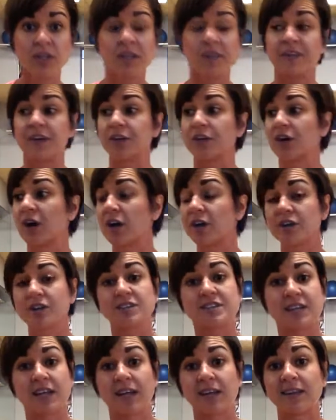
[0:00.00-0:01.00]
that you're
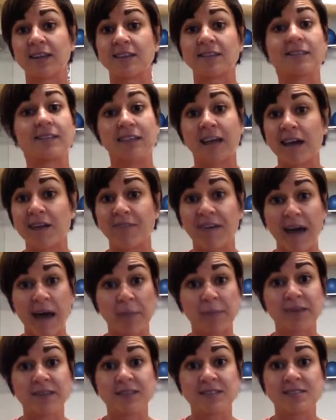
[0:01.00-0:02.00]
understanding that life
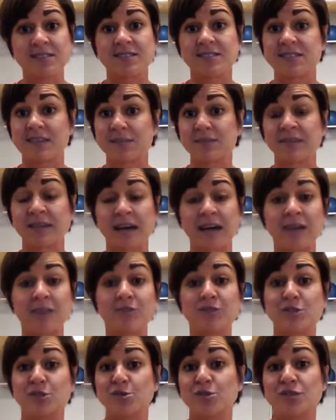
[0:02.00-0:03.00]
happens and
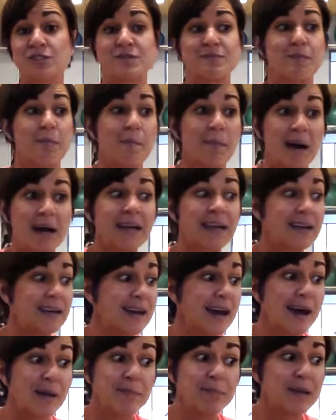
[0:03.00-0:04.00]
sometimes you just might
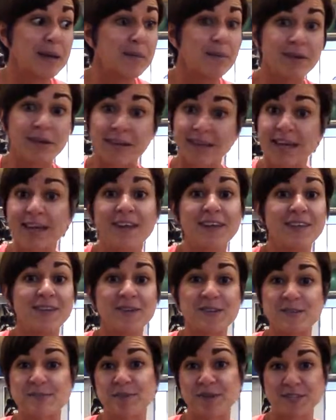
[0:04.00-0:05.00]
not be able to get in
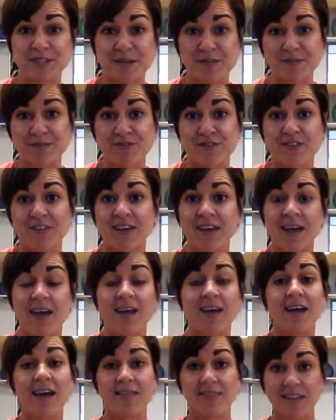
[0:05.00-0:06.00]
those push-ups for the
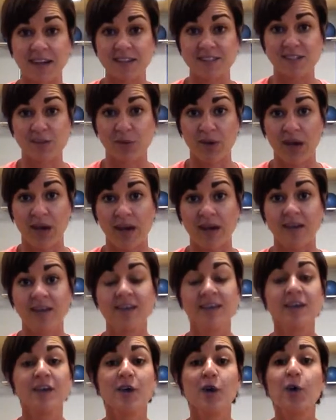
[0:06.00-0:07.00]
day, and that's okay.
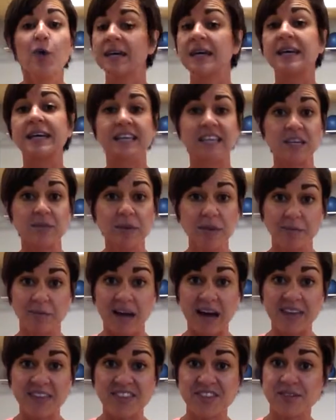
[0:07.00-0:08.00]
Keep in
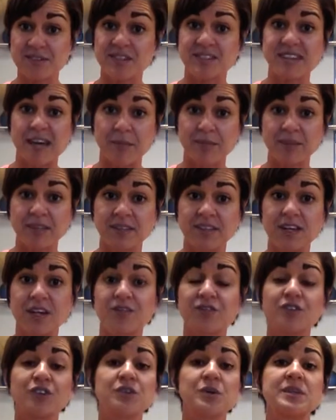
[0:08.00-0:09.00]
mind that there's a template there
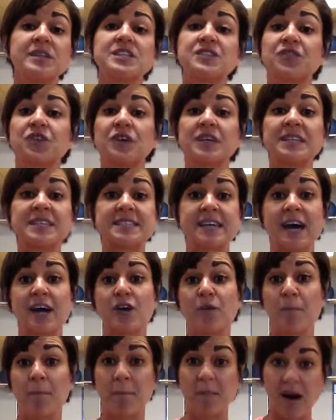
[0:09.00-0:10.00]
for doing this for an
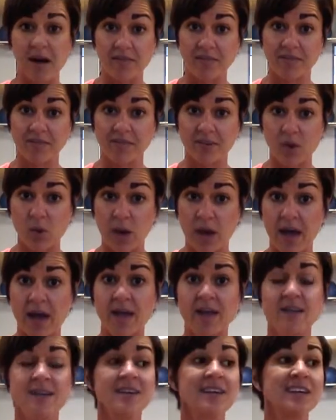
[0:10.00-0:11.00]
entire month, okay?